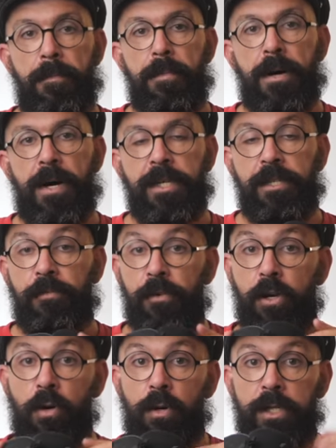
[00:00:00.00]
But if
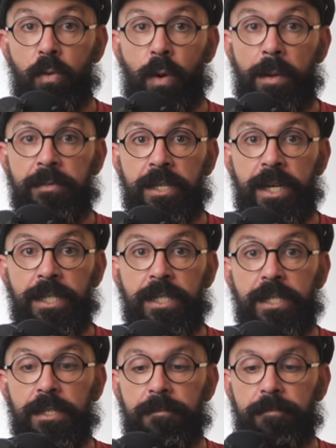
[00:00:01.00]
you go on the
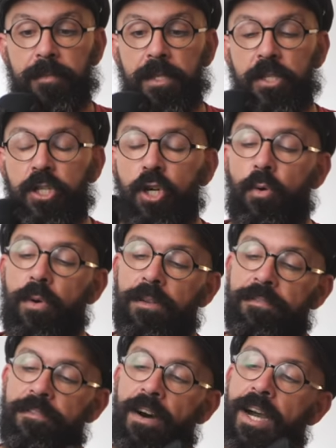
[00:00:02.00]
website, you
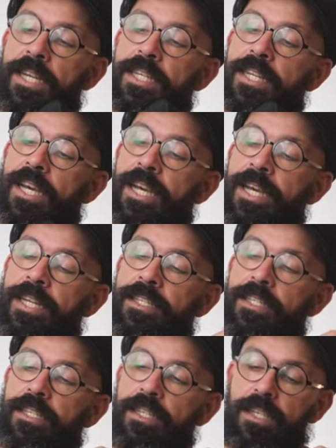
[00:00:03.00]
will find
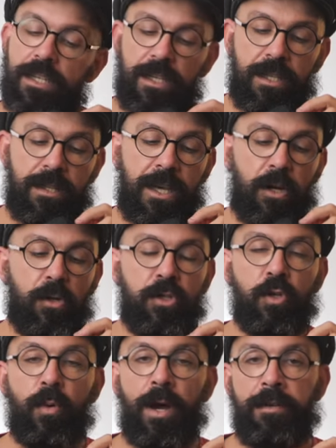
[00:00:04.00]
that they
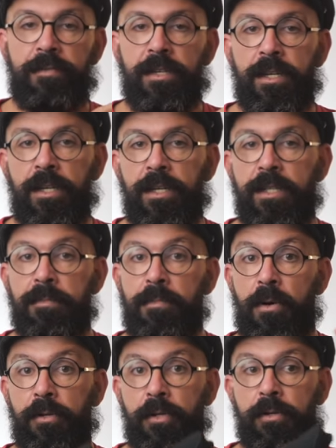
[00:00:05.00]
also have the
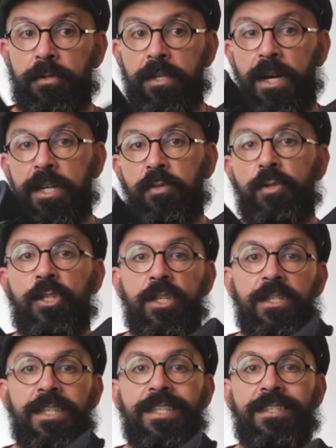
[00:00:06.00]
Mondo size, which
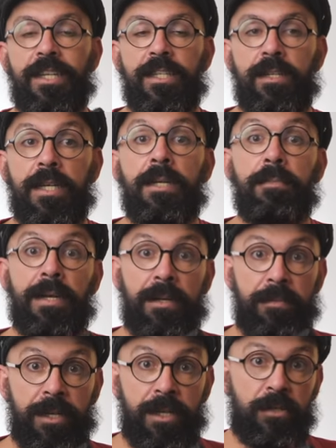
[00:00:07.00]
is in
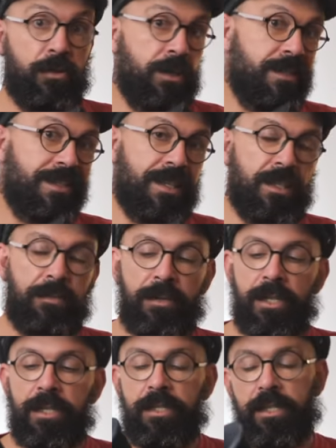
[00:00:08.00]
millimeters or in
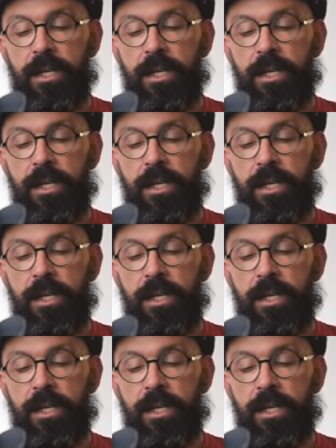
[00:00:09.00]
centimeters.